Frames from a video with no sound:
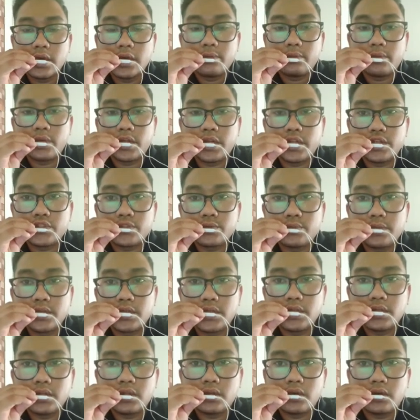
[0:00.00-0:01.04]

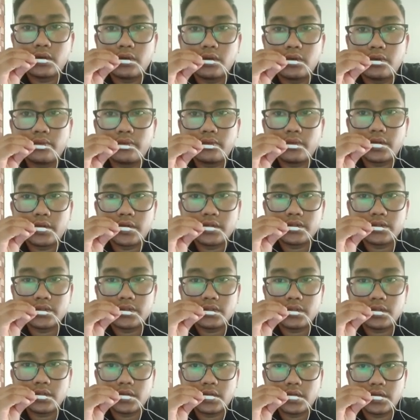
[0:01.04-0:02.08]
Management of
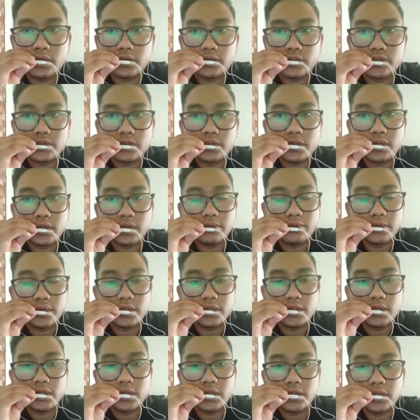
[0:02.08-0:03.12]
restaurant
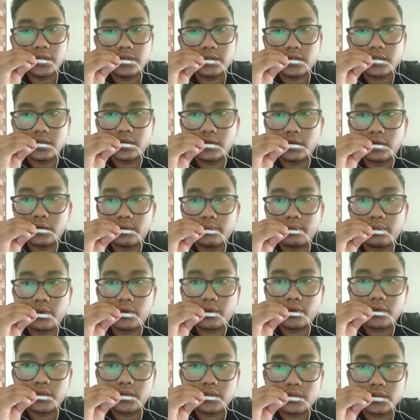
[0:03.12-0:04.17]
inventory is a
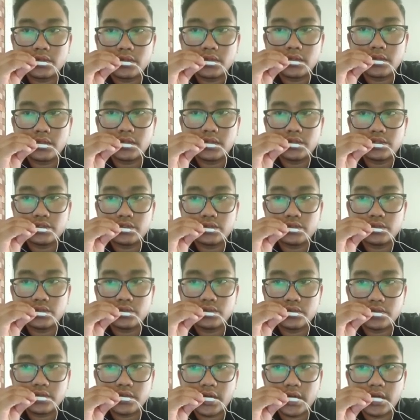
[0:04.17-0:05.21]
producer to
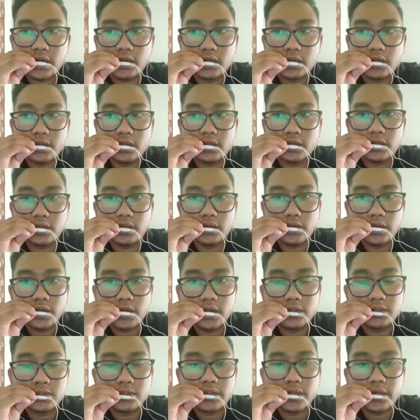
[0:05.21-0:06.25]
track in
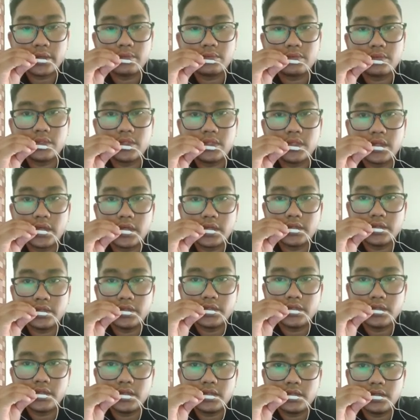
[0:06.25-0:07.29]
real time the
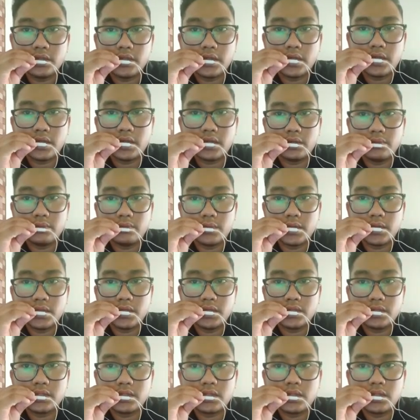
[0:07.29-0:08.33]
ingredient and
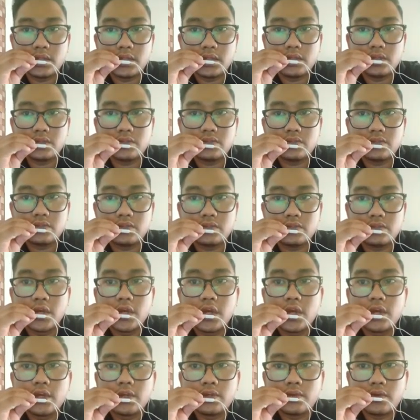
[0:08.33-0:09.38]
manipulate to
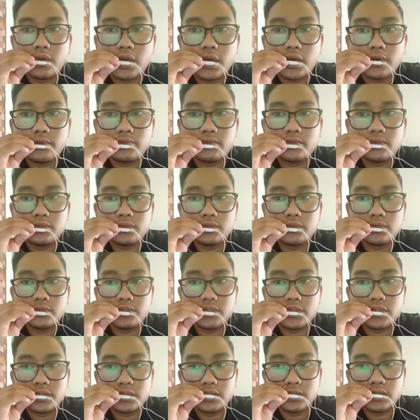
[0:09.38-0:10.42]
you have
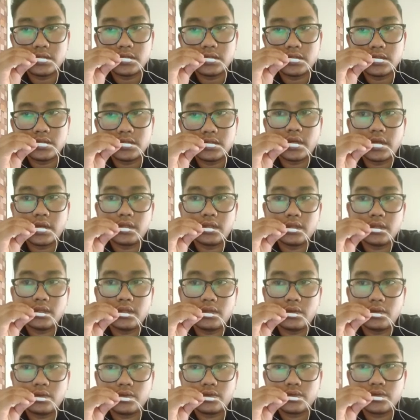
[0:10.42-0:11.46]
to changes, and
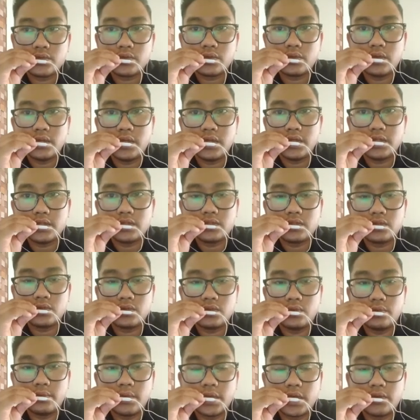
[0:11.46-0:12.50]
it also lets
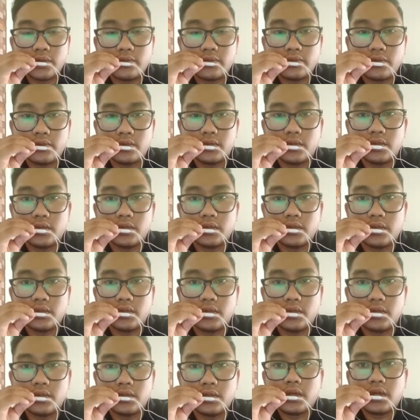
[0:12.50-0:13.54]
you make food,
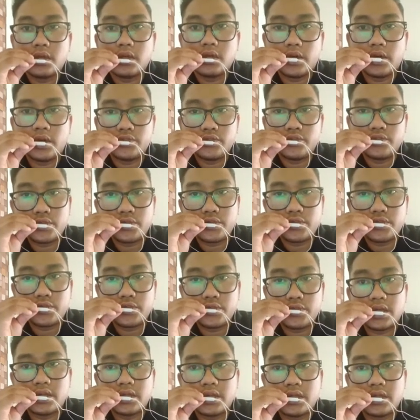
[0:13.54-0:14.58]

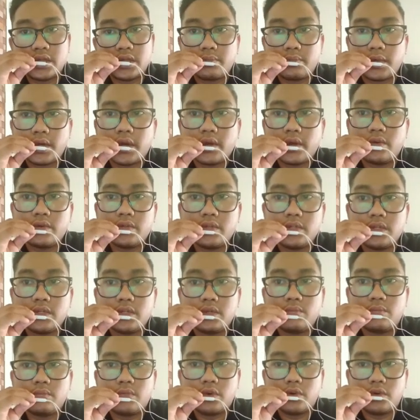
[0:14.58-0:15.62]
drink and supply
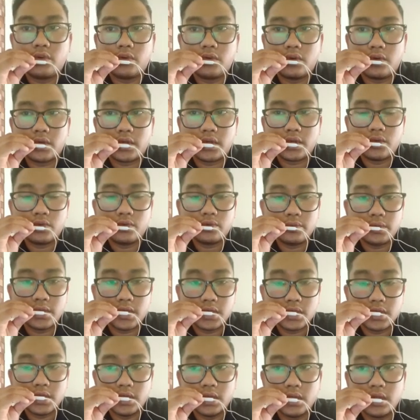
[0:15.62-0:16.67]
order more
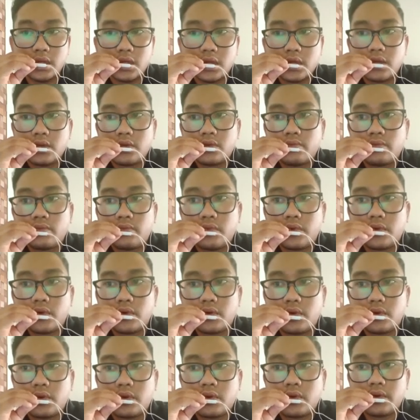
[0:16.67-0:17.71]
economical.
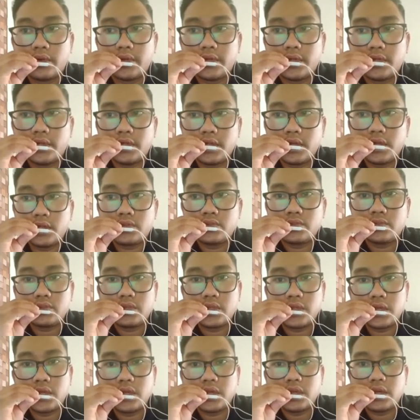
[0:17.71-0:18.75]
For the
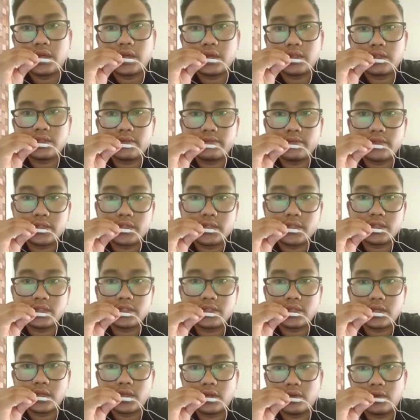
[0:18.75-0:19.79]
day-to-day
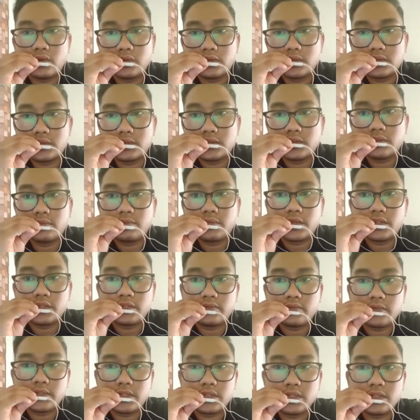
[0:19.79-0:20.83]
activities and long-term
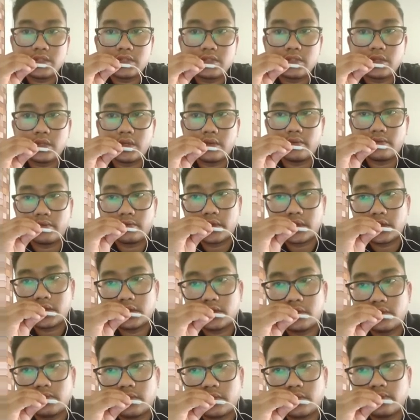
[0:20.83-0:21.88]
activities,
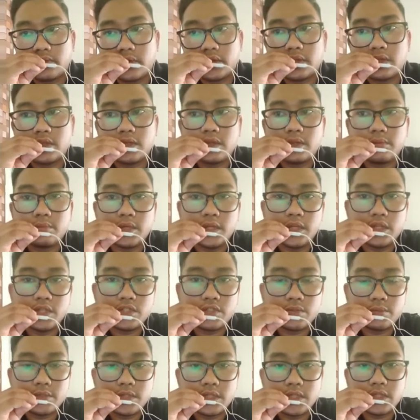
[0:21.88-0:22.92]
effective inventory
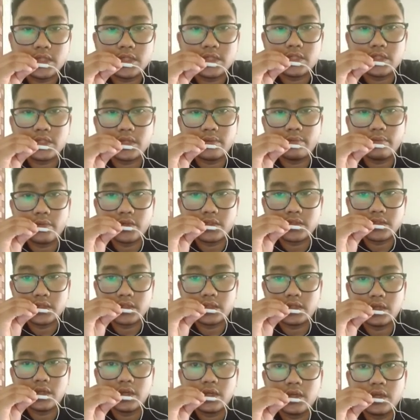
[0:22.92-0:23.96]
management is
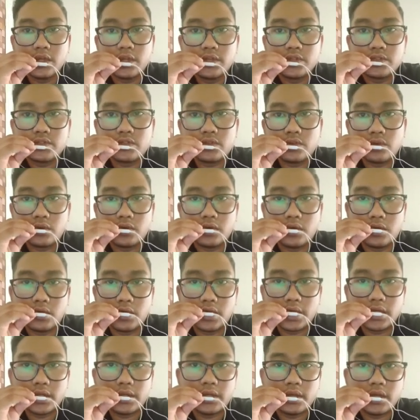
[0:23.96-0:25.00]
important.
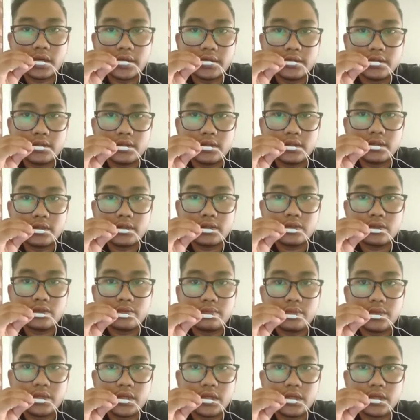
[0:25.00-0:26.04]
So, in the under
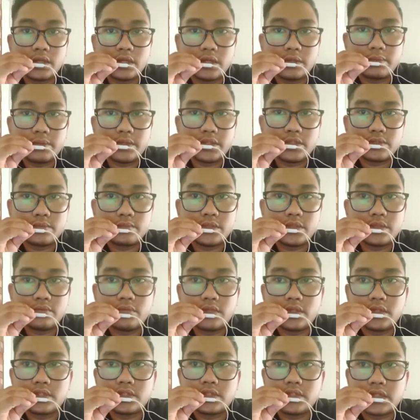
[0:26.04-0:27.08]
topic replacement,
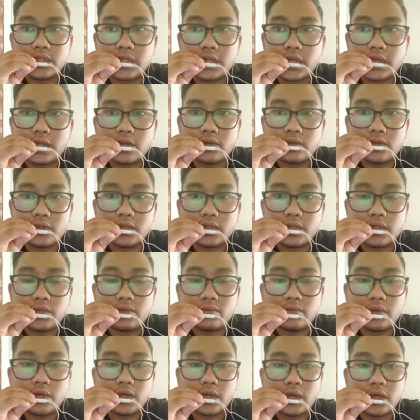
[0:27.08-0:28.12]
monitoring and
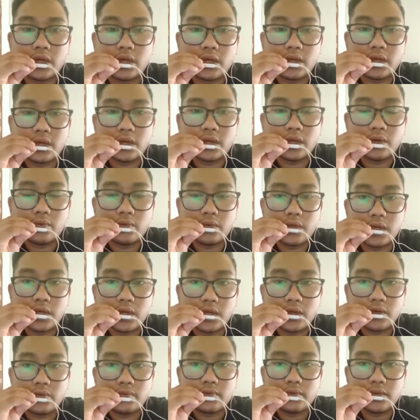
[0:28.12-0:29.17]
auditing, we
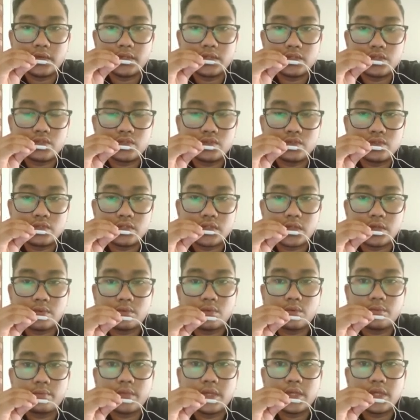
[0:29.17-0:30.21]
have two
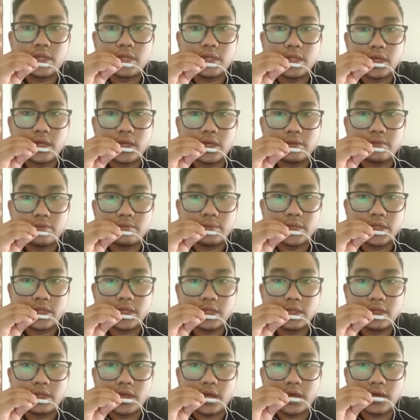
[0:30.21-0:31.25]
subtopic that
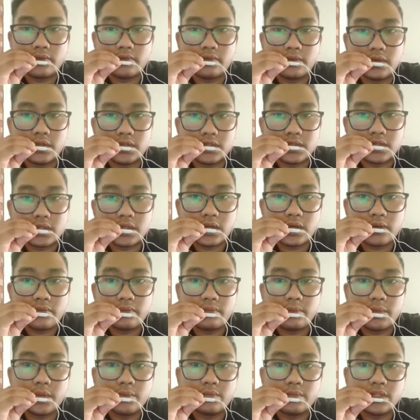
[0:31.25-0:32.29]
mean have the
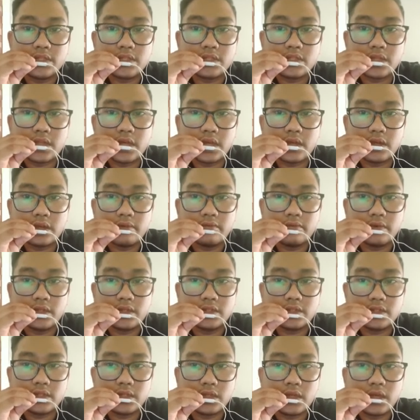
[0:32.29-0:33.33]
staff members track
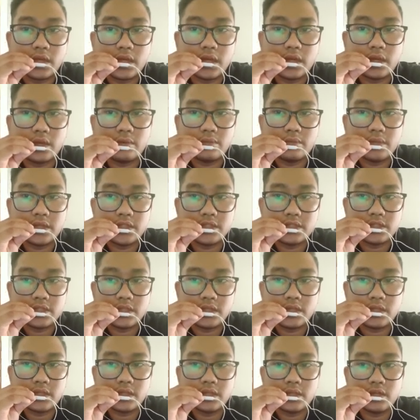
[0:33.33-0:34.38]
inventory and
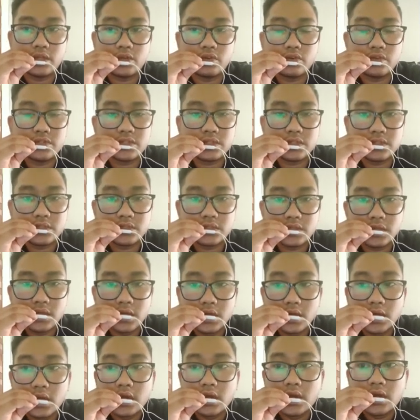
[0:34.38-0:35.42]
maintain a
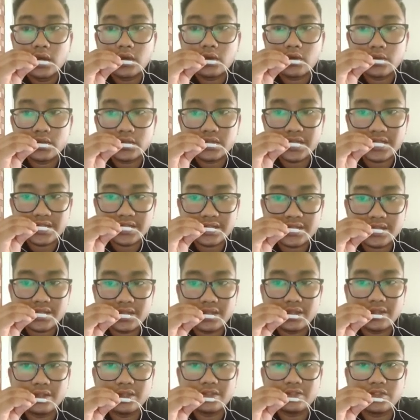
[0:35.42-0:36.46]

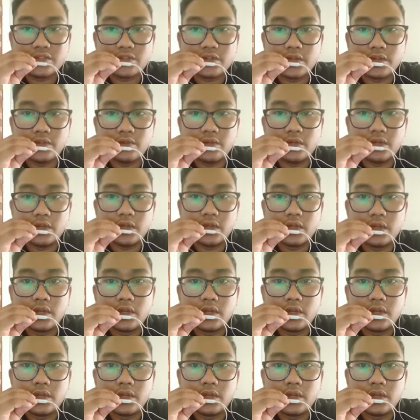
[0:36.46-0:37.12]
consistent schedule.